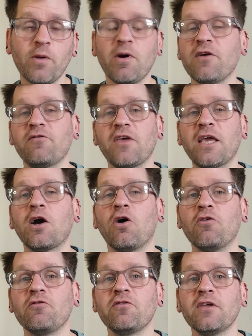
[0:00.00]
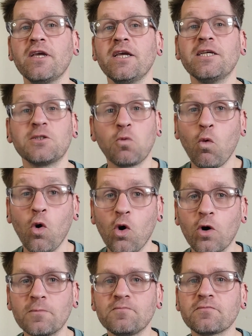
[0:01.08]
we might think of is
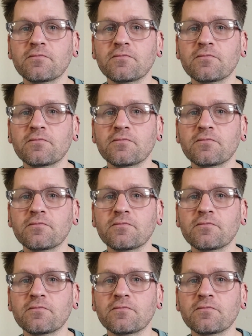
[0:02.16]
war.